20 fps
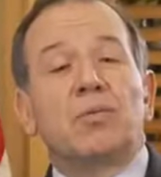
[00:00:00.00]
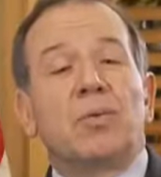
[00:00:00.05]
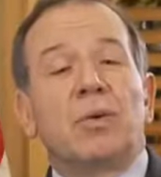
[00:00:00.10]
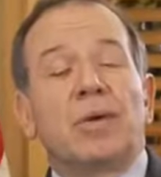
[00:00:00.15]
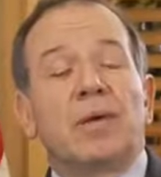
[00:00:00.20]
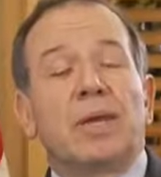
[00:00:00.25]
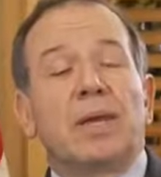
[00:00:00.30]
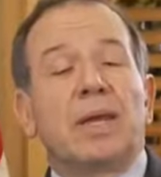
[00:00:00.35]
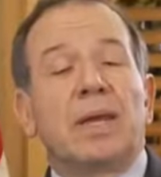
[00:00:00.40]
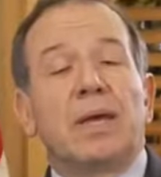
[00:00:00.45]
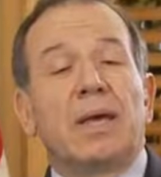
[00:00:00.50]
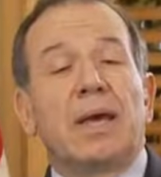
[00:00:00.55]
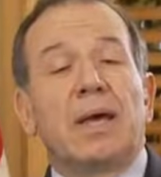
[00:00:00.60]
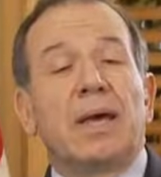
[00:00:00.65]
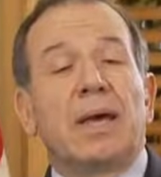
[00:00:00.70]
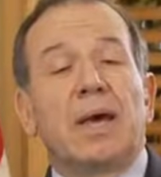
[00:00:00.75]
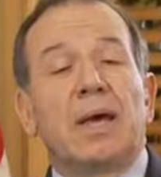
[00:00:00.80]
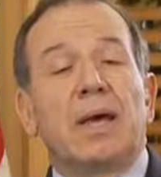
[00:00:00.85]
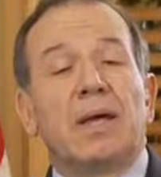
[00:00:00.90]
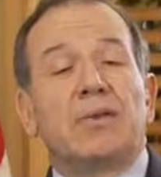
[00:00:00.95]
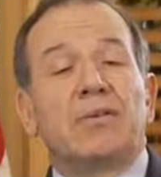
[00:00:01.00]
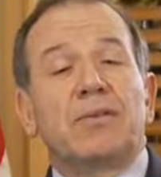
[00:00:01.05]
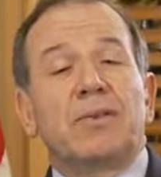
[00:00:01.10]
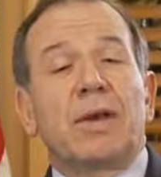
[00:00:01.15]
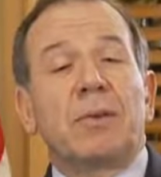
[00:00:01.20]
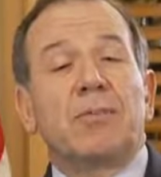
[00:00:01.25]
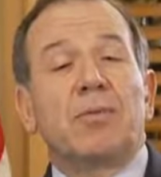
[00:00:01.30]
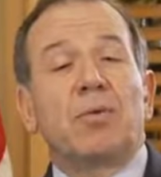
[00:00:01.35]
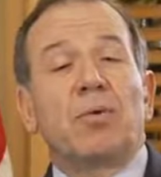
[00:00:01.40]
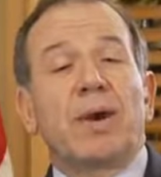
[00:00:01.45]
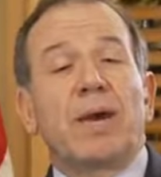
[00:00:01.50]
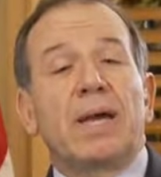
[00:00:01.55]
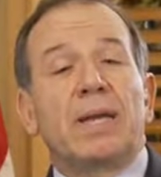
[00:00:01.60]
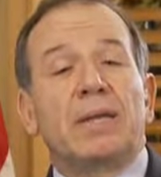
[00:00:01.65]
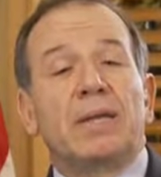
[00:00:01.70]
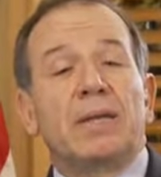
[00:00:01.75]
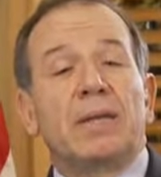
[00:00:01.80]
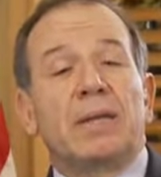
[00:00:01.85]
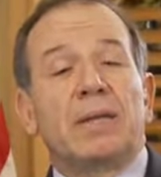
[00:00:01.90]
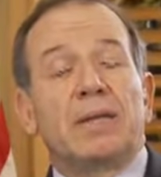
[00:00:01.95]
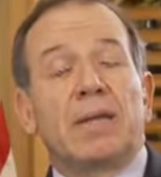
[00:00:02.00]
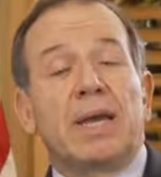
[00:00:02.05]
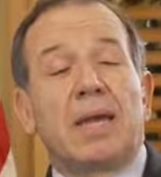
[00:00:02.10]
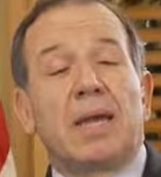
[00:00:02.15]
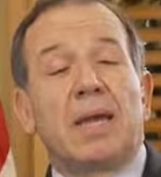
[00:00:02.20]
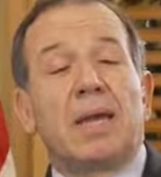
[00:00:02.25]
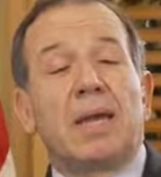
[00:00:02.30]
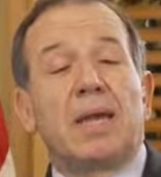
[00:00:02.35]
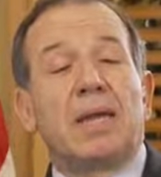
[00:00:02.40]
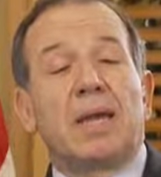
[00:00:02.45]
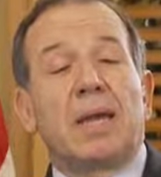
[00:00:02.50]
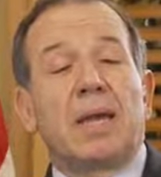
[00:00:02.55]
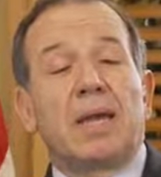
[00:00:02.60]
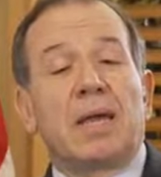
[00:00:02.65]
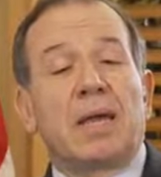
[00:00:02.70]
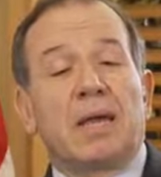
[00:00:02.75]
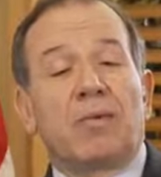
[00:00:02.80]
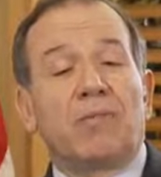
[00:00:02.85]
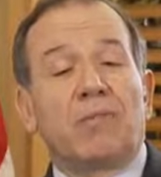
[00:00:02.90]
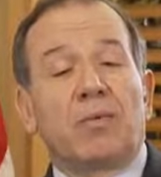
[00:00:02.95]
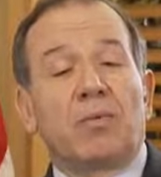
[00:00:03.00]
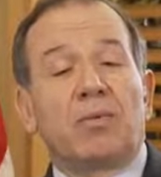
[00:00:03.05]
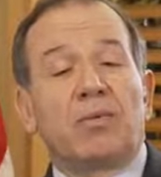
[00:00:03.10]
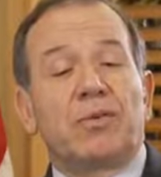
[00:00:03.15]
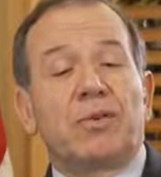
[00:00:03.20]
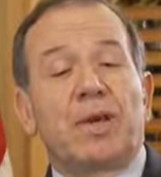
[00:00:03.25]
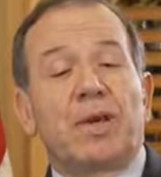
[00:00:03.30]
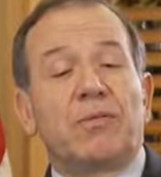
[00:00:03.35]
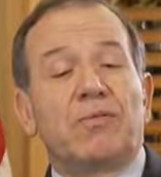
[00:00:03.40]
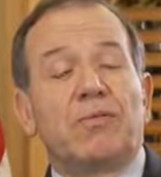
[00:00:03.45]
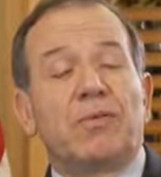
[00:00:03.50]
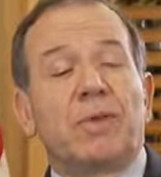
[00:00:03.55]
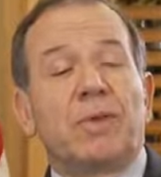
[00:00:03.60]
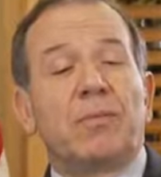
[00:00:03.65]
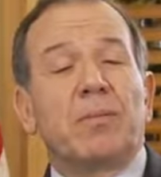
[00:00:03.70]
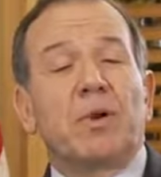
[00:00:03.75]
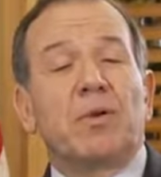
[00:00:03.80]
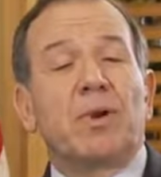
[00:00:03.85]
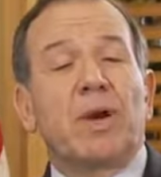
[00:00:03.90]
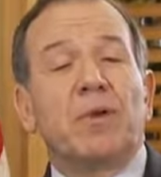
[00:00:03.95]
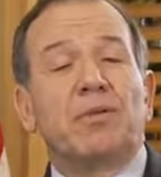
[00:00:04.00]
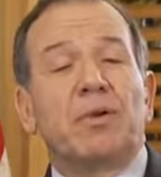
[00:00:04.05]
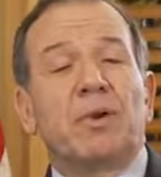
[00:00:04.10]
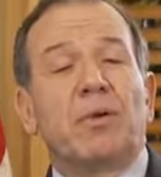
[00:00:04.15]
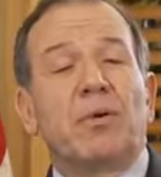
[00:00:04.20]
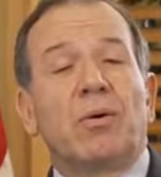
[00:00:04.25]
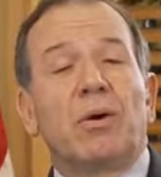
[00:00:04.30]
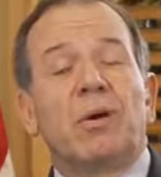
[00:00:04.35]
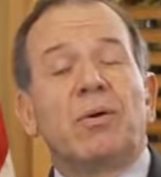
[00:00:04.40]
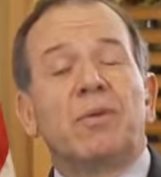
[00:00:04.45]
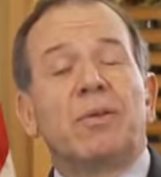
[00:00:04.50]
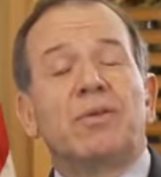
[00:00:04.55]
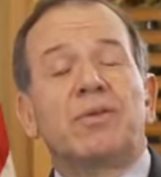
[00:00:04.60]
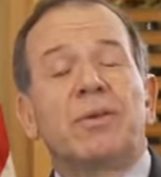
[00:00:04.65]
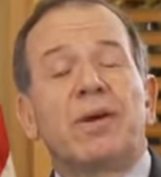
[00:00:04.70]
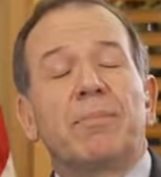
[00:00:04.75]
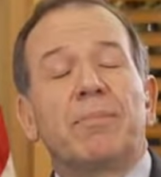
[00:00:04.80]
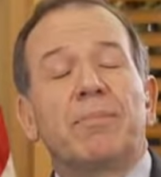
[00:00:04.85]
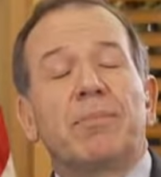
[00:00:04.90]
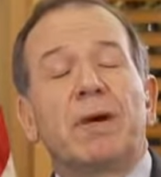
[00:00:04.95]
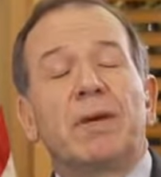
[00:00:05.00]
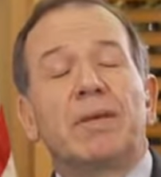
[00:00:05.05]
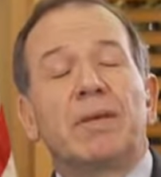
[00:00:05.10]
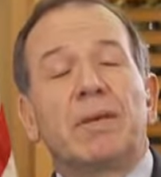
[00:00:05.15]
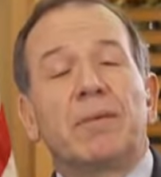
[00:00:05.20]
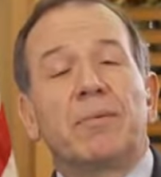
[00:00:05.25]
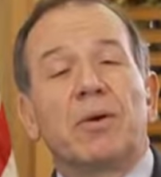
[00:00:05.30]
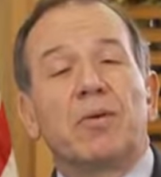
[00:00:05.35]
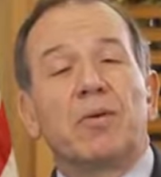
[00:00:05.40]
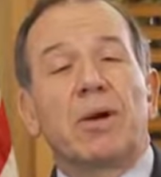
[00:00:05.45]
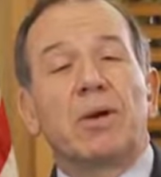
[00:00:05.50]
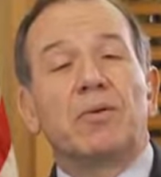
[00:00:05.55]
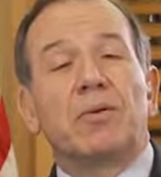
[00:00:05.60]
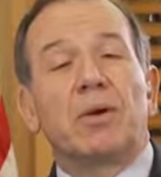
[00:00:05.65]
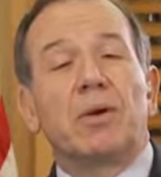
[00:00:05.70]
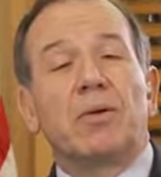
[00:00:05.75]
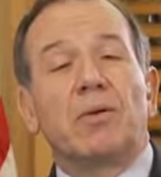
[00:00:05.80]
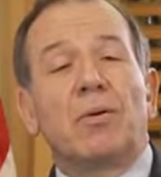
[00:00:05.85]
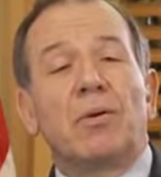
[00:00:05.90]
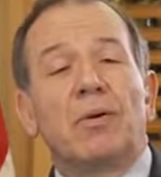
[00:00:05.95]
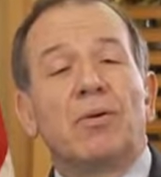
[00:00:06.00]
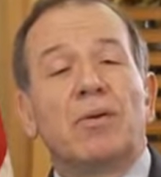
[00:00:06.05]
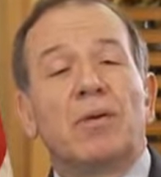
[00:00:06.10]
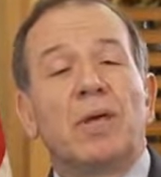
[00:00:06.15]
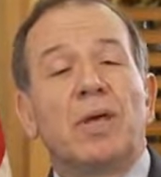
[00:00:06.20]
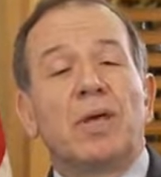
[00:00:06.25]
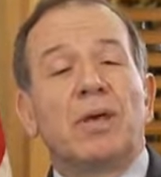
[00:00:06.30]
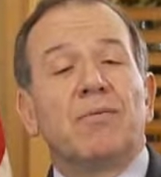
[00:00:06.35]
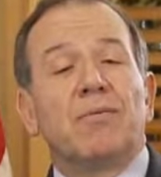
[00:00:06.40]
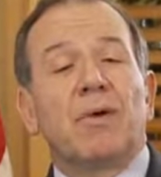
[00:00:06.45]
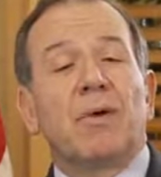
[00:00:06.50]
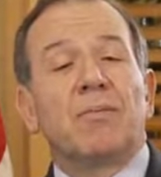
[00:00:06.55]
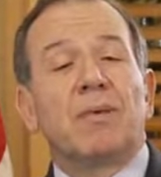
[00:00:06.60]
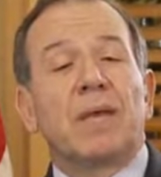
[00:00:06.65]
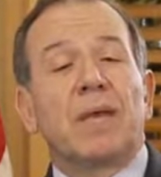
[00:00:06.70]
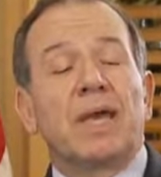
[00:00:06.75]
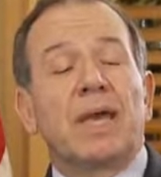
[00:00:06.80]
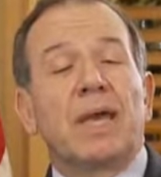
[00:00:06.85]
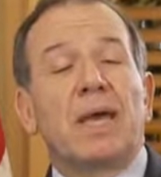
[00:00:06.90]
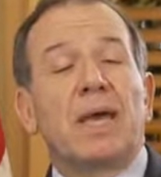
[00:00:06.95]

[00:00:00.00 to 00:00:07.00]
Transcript: would separate if it was done for the immigration court, it would separate the immigration courts from the